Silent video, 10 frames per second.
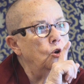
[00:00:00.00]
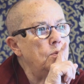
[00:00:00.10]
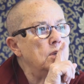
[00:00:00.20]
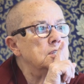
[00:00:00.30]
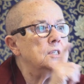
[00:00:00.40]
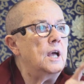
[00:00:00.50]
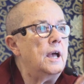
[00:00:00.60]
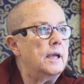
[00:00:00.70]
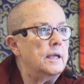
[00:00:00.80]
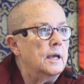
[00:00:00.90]
almost
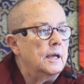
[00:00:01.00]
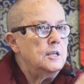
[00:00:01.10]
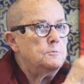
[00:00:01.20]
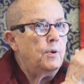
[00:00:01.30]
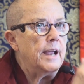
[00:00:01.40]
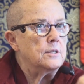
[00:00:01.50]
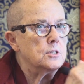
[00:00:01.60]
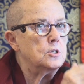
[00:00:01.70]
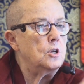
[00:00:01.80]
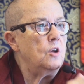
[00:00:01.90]
say he's
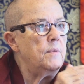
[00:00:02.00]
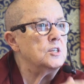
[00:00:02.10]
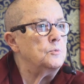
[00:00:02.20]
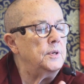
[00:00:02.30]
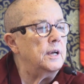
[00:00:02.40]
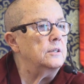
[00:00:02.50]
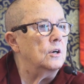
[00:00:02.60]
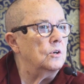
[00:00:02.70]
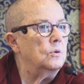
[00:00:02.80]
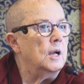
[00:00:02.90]
practiced so much
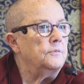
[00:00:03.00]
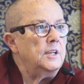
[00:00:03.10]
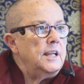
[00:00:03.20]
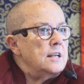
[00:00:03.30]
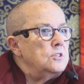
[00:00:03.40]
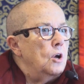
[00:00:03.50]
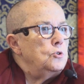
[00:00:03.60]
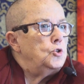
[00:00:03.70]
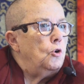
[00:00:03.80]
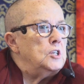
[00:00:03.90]
piano that he has
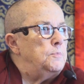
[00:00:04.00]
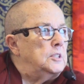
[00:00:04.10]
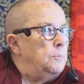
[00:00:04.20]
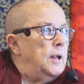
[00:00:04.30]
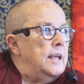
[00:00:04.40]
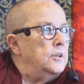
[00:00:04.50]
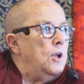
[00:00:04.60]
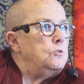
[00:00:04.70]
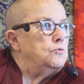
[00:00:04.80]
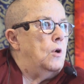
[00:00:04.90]
no choice but to play the
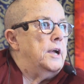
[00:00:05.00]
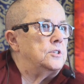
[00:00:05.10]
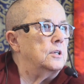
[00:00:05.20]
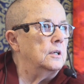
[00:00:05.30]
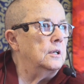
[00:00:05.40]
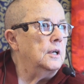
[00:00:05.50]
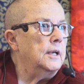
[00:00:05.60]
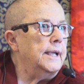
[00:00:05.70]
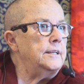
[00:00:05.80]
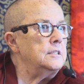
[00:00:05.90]
notes right.
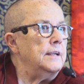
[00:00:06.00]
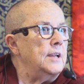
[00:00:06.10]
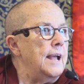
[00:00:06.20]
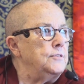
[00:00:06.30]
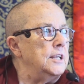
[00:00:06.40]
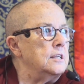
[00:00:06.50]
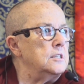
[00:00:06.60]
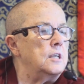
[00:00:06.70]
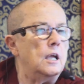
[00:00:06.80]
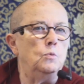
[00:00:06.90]
He doesn't even have to, he
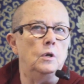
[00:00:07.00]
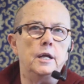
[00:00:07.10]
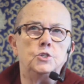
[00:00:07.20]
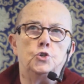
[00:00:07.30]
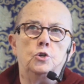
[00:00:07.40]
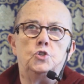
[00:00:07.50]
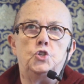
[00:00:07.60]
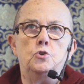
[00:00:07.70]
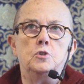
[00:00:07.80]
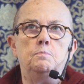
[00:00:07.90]
doesn't say, "Will I cho
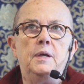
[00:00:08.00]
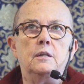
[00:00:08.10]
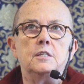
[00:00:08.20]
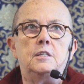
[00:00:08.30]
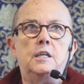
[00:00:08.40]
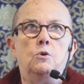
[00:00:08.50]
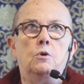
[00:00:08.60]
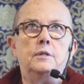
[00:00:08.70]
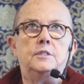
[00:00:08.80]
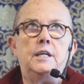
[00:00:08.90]
choose middle C
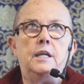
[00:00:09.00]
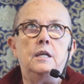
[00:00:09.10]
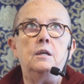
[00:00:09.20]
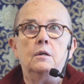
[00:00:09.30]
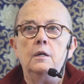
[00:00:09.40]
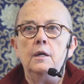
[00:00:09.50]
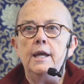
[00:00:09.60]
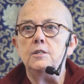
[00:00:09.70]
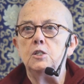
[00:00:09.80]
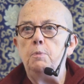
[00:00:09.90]
or D?"
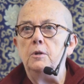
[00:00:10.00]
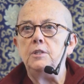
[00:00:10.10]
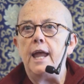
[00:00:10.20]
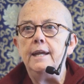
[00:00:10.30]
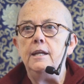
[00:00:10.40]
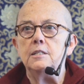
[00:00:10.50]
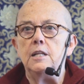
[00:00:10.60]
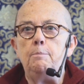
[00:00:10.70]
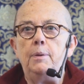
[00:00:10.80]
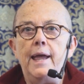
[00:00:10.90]
He just
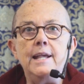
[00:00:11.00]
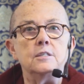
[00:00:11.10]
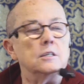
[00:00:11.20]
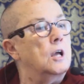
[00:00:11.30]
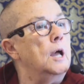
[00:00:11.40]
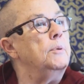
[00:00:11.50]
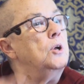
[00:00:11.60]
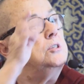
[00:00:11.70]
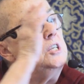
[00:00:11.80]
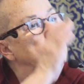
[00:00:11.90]
spontaneously plays it
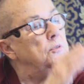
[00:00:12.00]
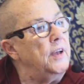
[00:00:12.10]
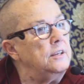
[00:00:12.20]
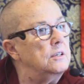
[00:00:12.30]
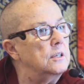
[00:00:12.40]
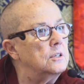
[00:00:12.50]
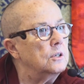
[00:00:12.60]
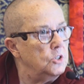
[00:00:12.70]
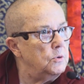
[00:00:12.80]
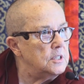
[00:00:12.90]
because he's perfected it.
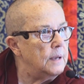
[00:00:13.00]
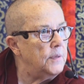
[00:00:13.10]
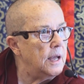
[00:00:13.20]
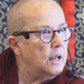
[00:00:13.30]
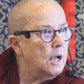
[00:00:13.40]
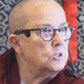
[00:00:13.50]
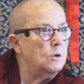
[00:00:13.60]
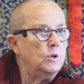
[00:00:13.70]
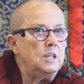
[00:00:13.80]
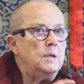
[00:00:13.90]
Can you accept that?
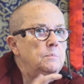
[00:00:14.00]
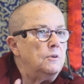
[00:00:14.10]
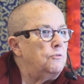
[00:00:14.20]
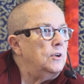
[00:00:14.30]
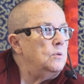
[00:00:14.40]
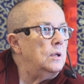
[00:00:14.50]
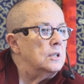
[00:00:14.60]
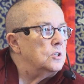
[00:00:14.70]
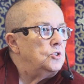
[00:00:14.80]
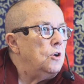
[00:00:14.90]
So, what do you mean by free will?
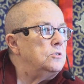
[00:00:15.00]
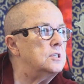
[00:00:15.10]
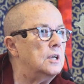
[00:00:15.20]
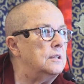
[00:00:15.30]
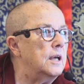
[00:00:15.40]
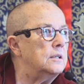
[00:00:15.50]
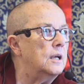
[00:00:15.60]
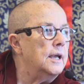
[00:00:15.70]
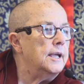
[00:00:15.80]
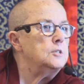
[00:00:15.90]
It's a joke to say that.
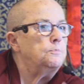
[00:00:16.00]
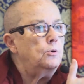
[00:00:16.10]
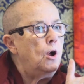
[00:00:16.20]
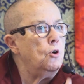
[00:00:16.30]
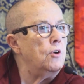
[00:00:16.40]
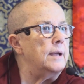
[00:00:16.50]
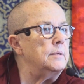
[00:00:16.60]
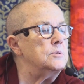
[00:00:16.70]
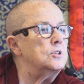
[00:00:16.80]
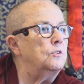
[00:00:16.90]
He's
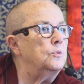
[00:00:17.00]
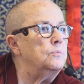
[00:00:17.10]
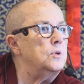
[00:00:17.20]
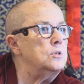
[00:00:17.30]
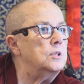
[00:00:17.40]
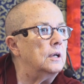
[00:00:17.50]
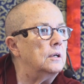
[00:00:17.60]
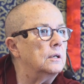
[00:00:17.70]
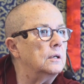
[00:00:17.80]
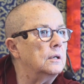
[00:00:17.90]
programmed himself with music